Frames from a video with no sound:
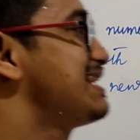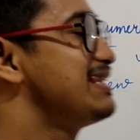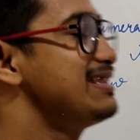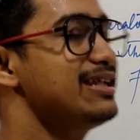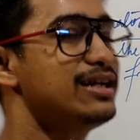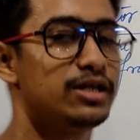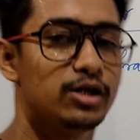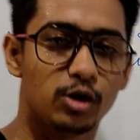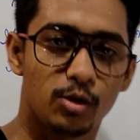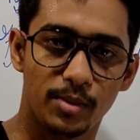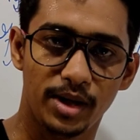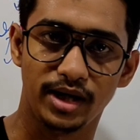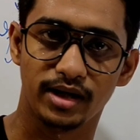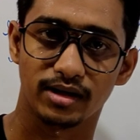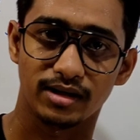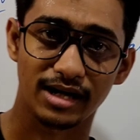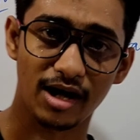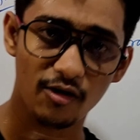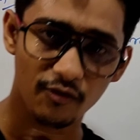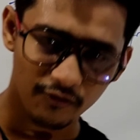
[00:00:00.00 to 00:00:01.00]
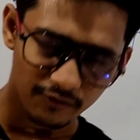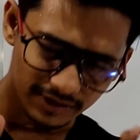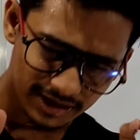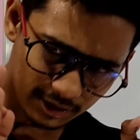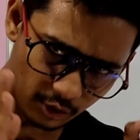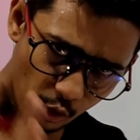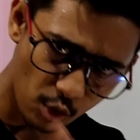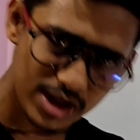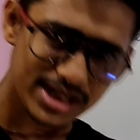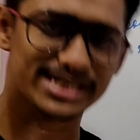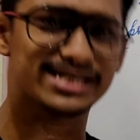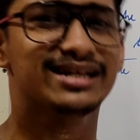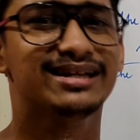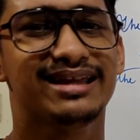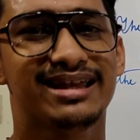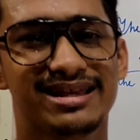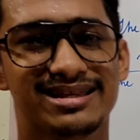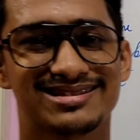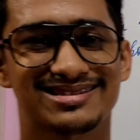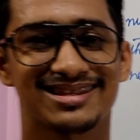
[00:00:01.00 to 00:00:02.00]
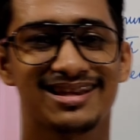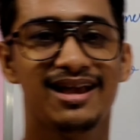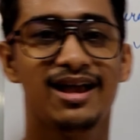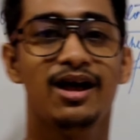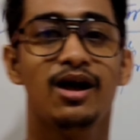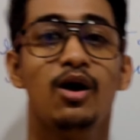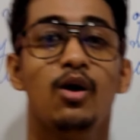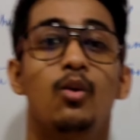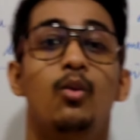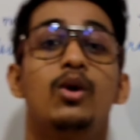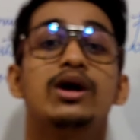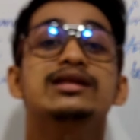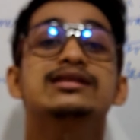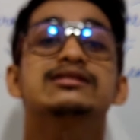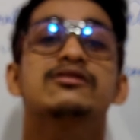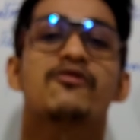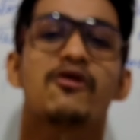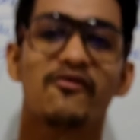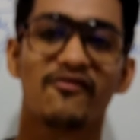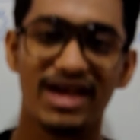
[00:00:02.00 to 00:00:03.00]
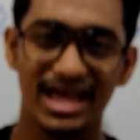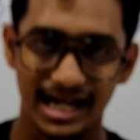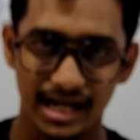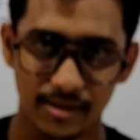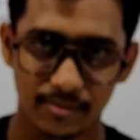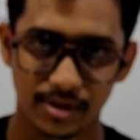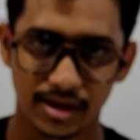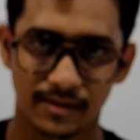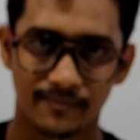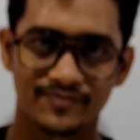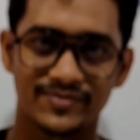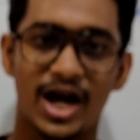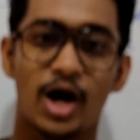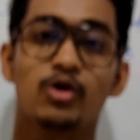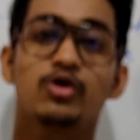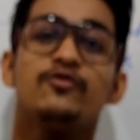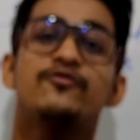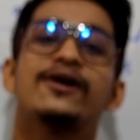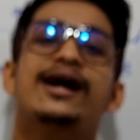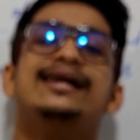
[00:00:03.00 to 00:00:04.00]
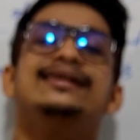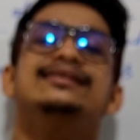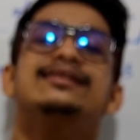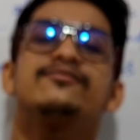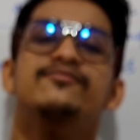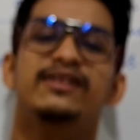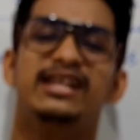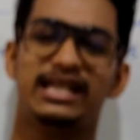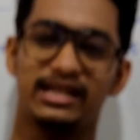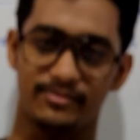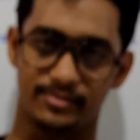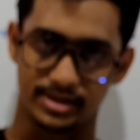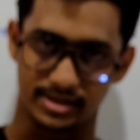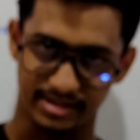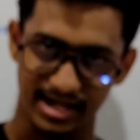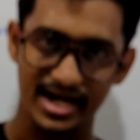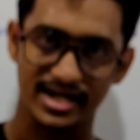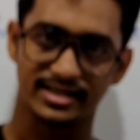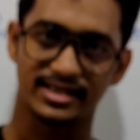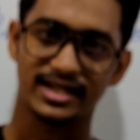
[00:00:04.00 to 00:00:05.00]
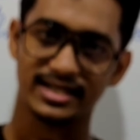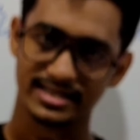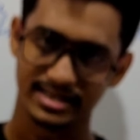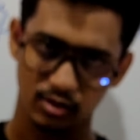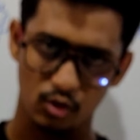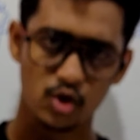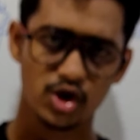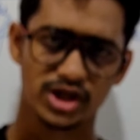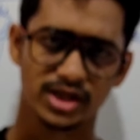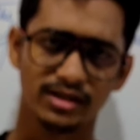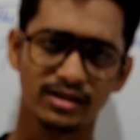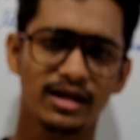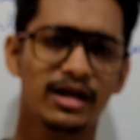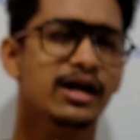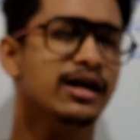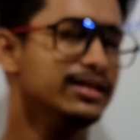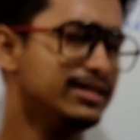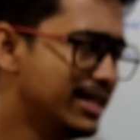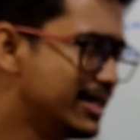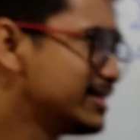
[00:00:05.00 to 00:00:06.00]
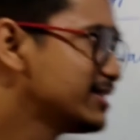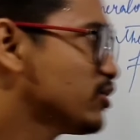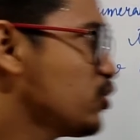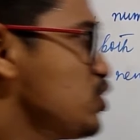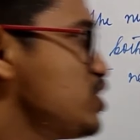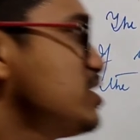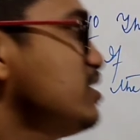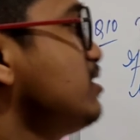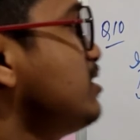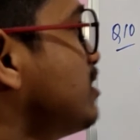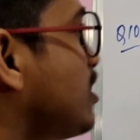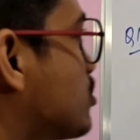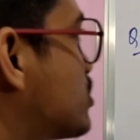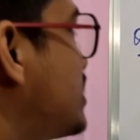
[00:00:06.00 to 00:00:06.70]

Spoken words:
than the denominator. Now the question is, what is our variable? How to find that variable, right? That is the question. Now